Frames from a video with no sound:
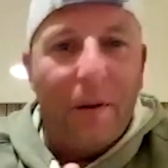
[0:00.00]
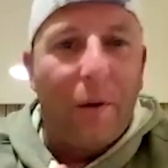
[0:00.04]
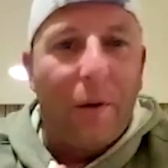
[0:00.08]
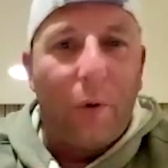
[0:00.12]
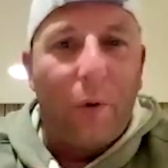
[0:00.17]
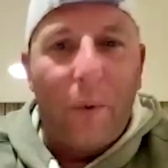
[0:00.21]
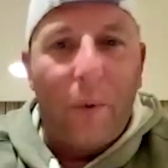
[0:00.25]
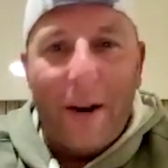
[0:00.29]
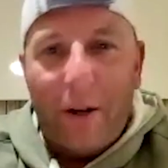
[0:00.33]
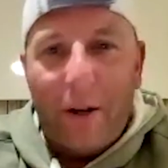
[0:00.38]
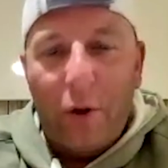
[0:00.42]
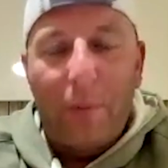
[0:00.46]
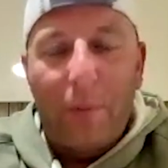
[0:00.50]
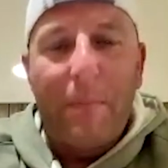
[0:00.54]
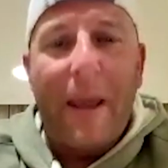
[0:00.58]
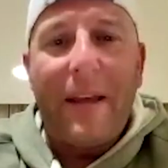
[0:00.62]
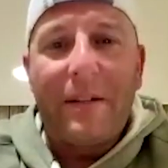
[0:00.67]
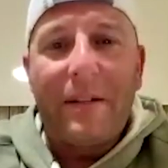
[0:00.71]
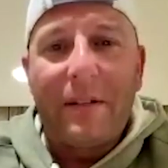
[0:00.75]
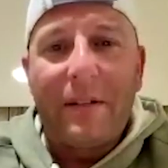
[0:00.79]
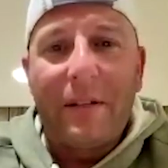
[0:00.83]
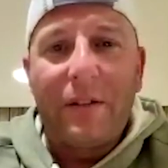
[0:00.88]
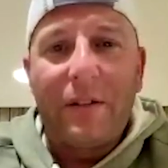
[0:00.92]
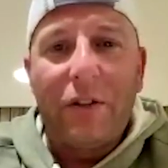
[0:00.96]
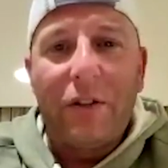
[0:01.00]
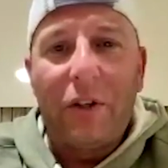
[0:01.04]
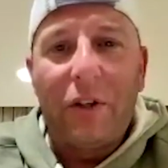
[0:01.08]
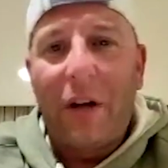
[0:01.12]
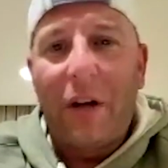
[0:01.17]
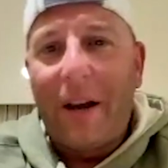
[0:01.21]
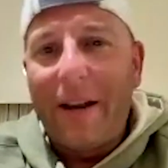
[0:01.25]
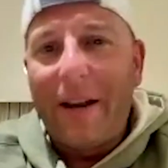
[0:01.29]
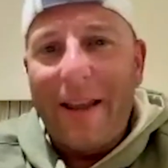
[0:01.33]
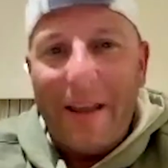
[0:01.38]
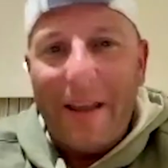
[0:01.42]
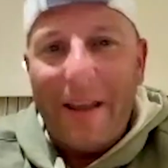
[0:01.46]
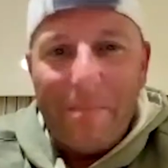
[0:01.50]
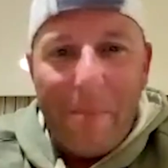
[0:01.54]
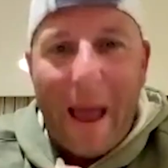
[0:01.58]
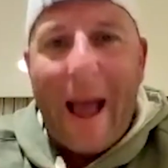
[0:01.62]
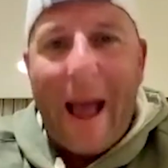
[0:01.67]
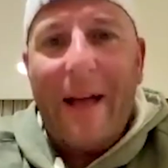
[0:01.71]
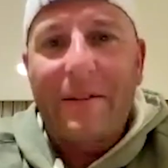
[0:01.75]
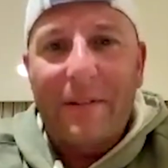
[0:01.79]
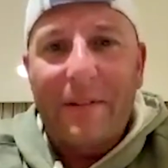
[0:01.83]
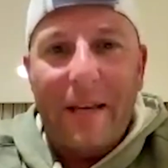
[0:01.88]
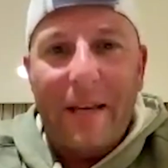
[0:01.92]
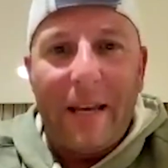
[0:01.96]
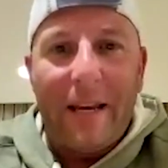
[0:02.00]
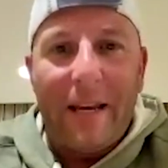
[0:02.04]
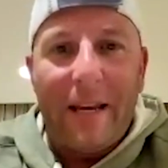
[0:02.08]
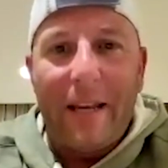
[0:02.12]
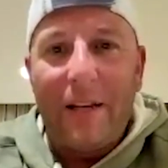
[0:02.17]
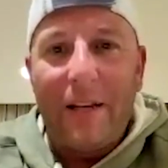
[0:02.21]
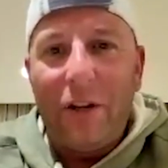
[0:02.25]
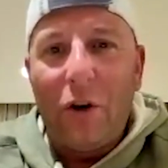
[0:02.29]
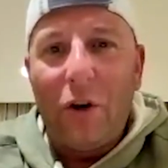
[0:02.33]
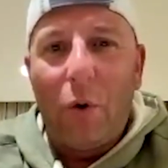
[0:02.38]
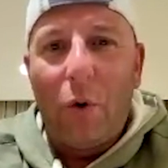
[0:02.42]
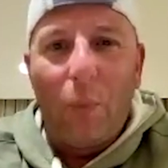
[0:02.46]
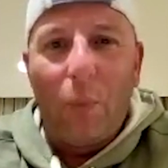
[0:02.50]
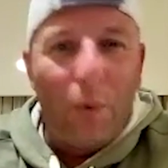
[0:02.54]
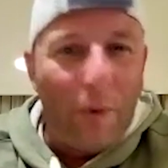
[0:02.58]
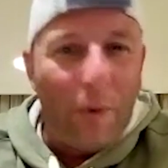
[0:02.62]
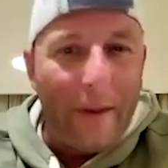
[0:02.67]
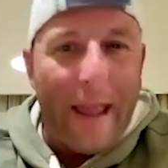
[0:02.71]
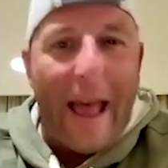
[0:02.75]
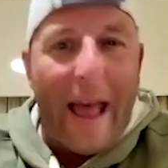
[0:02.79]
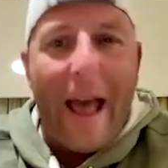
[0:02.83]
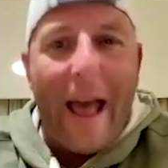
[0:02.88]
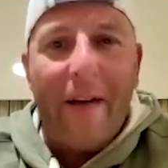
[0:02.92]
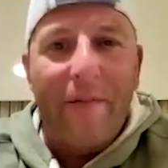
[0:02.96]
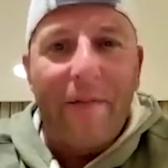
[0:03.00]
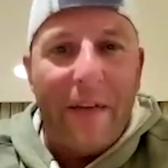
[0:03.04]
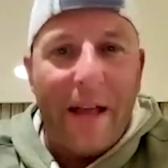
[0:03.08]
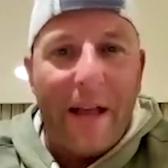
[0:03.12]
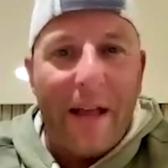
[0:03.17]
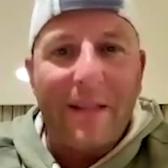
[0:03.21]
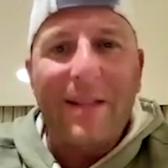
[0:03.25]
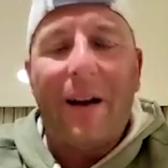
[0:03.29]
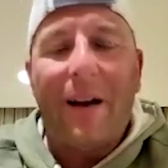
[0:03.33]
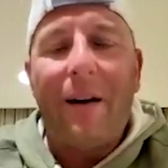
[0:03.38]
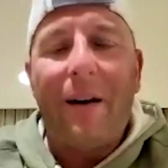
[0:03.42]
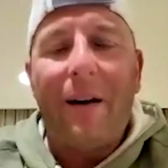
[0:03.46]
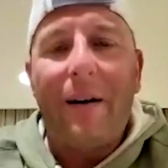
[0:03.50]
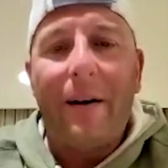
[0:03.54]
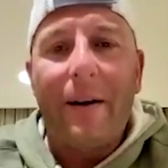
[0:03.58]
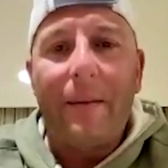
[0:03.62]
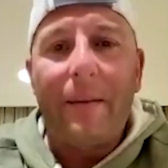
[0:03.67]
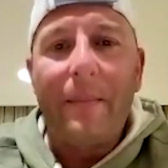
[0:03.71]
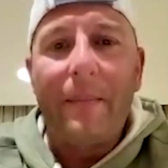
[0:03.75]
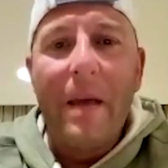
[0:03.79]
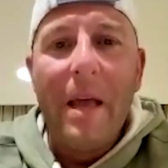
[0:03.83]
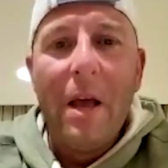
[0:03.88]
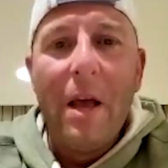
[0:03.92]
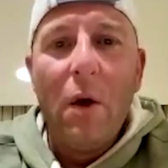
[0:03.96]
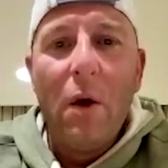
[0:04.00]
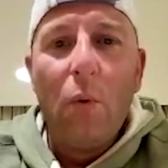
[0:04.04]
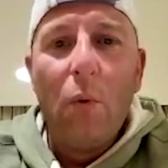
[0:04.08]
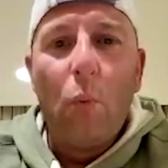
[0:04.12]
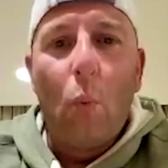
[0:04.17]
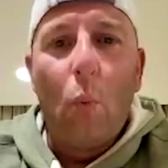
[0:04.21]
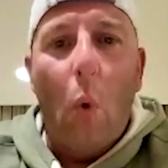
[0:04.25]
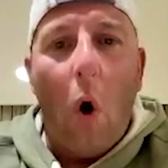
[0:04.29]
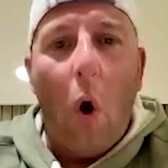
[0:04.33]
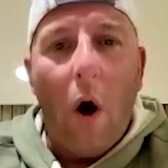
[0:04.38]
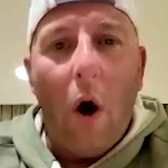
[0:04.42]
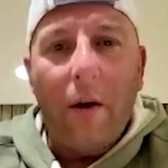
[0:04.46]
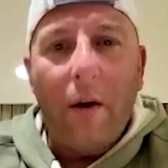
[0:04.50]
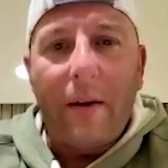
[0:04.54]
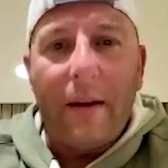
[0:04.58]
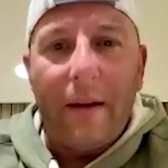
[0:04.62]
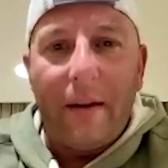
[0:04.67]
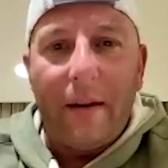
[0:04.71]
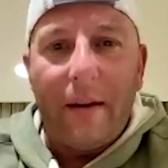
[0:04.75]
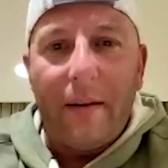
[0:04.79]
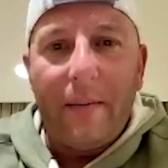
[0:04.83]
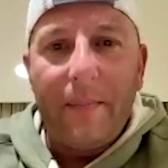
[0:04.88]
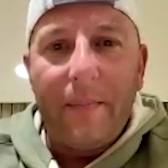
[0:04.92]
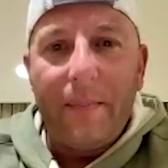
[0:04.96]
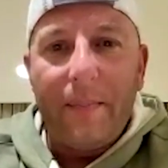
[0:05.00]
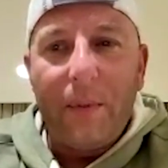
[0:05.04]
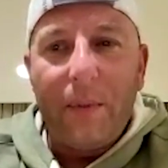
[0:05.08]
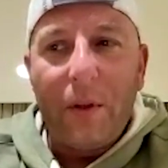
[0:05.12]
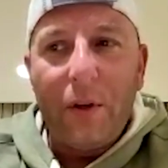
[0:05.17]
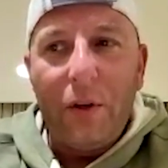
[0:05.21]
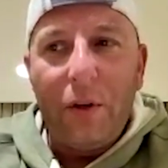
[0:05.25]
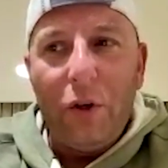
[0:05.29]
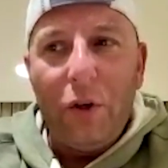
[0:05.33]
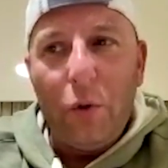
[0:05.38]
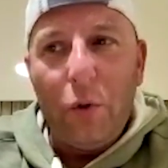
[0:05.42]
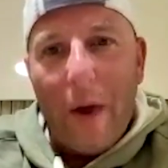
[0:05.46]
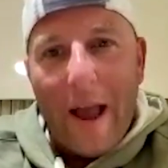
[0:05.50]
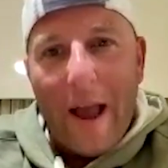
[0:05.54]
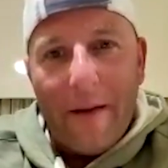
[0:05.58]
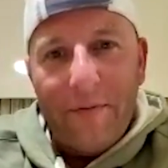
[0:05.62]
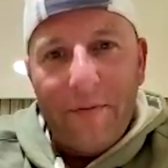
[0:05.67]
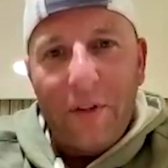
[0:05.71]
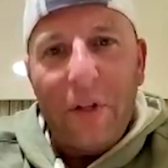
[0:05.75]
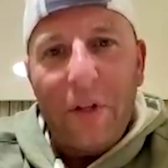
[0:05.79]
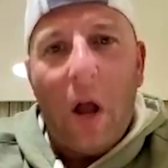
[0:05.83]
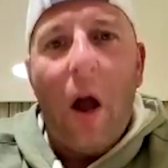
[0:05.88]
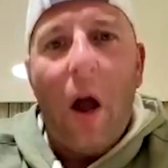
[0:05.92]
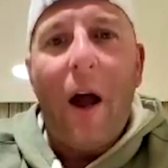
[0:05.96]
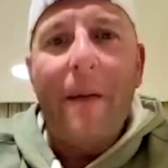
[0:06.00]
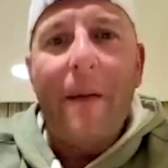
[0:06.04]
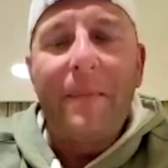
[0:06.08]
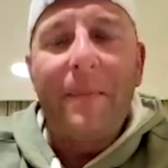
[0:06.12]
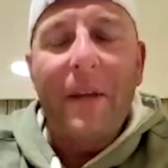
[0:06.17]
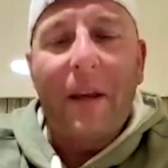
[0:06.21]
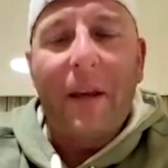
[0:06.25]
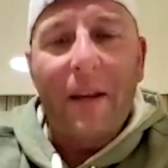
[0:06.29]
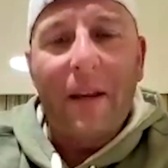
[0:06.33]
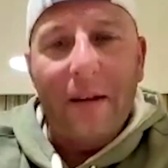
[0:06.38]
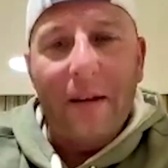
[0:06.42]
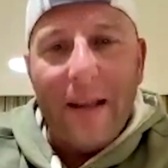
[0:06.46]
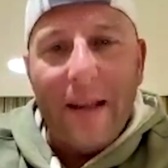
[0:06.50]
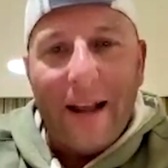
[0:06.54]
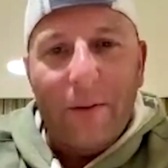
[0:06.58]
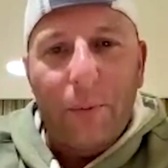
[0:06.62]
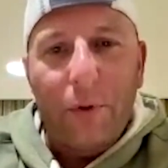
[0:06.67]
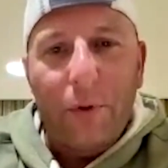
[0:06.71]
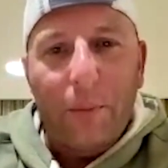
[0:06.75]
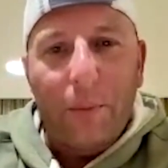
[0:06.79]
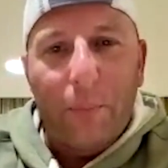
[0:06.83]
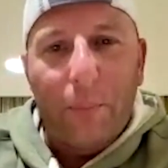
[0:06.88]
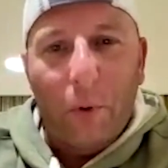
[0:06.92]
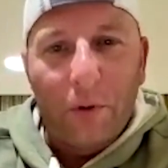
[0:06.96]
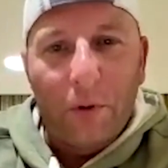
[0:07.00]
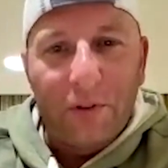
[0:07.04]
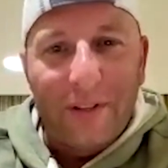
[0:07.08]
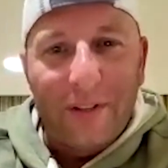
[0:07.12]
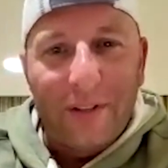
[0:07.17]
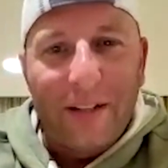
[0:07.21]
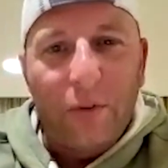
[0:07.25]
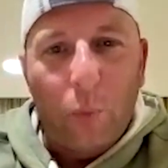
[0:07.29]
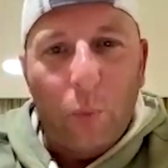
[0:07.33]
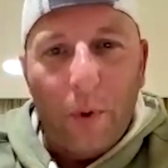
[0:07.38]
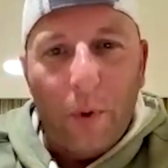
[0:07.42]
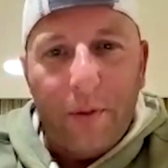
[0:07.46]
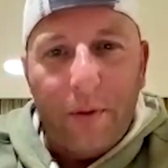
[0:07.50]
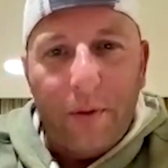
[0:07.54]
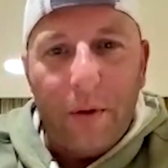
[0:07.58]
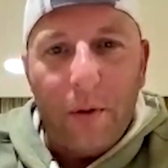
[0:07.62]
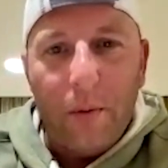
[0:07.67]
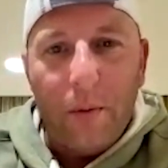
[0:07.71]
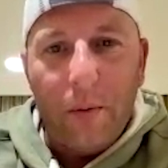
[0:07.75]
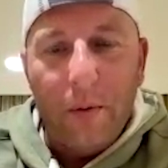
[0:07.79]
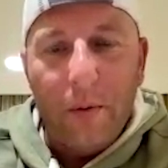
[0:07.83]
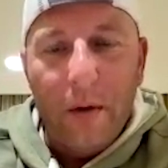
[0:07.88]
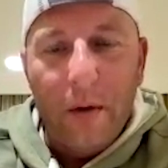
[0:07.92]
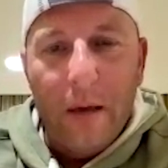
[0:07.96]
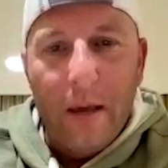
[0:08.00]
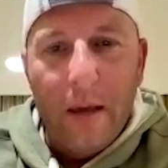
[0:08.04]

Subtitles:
on a regular basis, you're kind of in passing and you don't really have that time. Walking, you have the time to connect with the person that's with you.